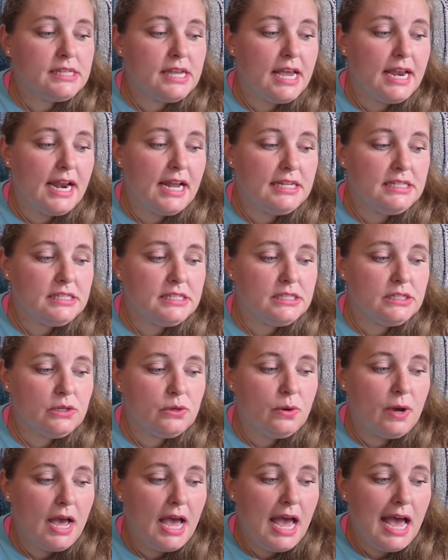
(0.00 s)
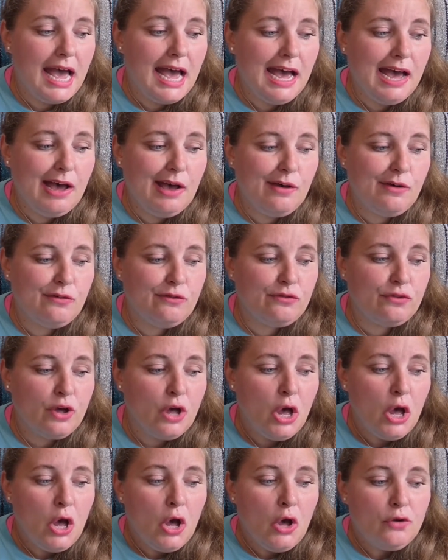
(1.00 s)
and I still have
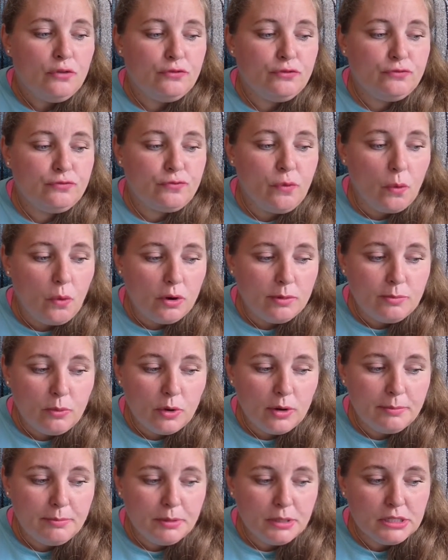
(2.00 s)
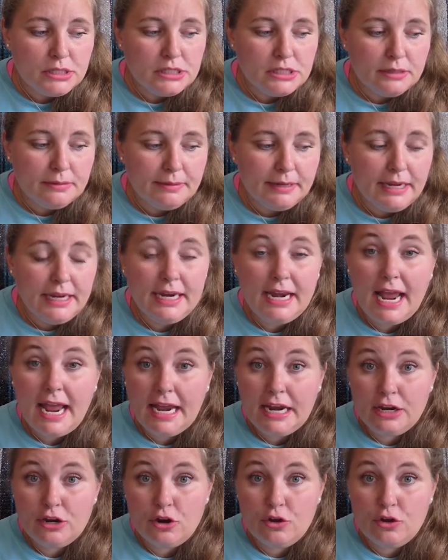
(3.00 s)
4 more books to read and a